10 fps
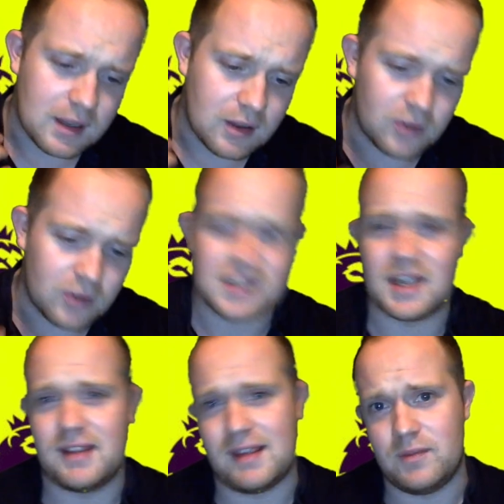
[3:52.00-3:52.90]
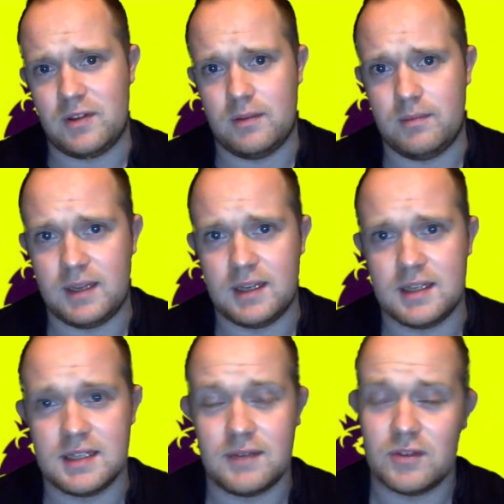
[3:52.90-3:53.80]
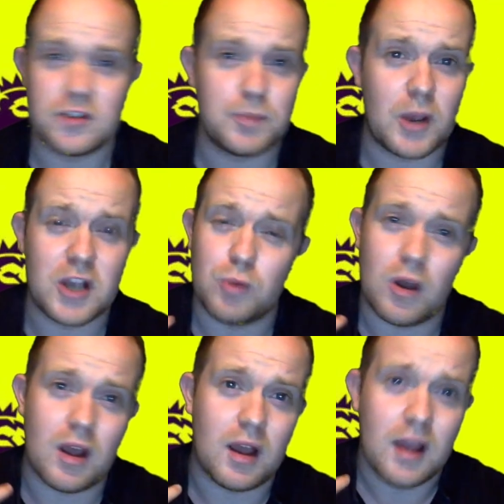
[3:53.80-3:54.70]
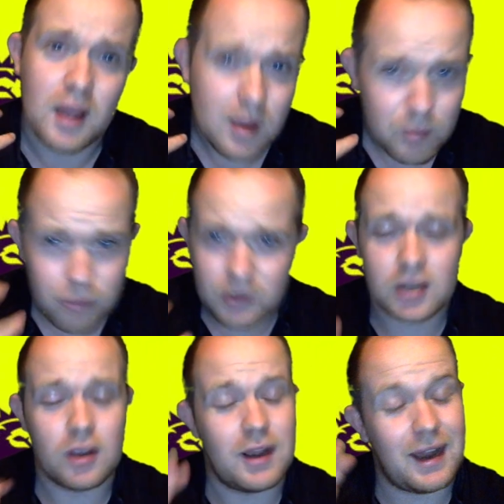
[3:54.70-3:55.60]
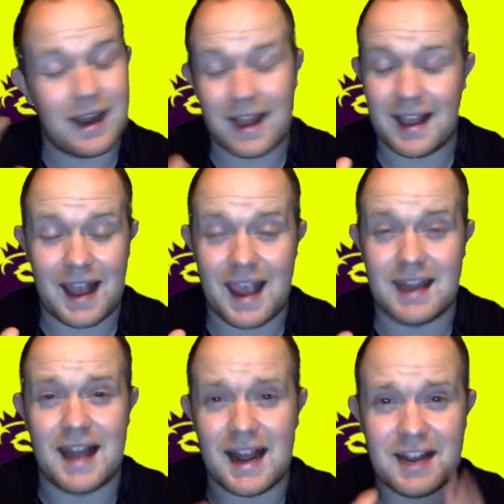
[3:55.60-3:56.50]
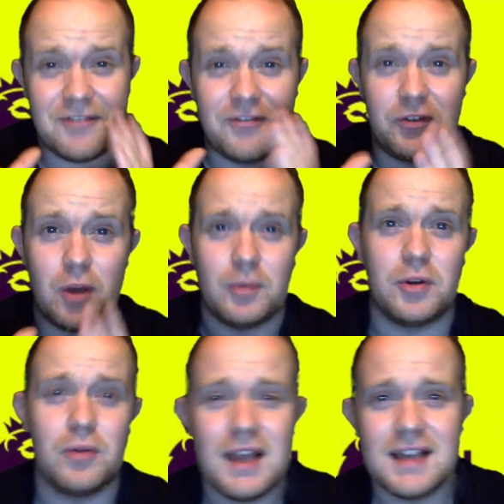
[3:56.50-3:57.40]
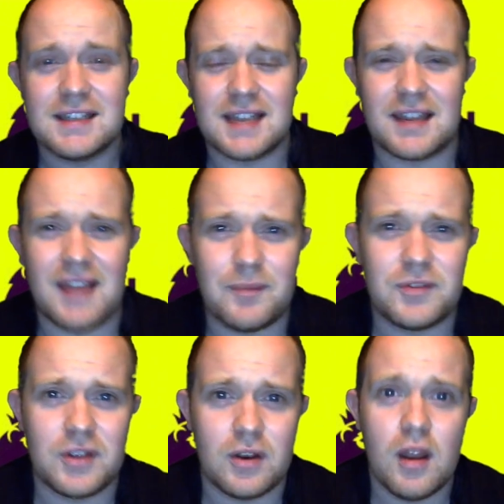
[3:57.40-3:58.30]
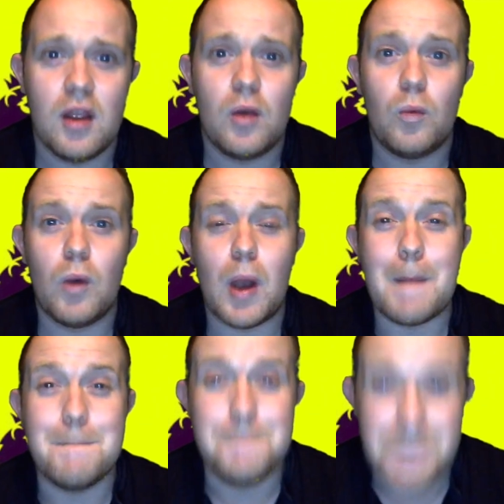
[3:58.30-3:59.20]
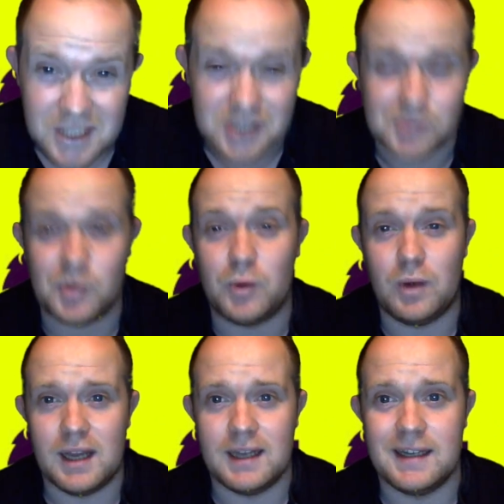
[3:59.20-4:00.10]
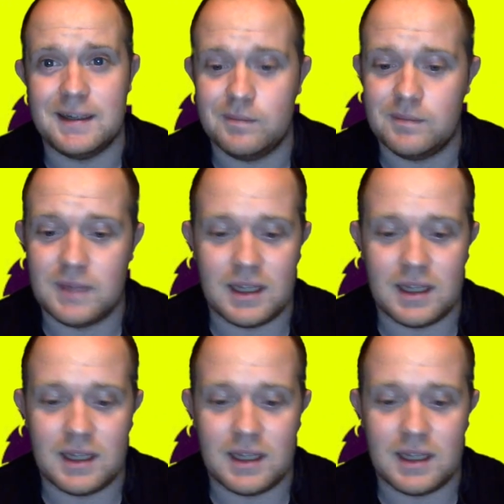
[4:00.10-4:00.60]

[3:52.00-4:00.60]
on to Southampton, because even though Spurs were pretty good, Kane and Ali phenomenal, Southampton were abysmal. I'm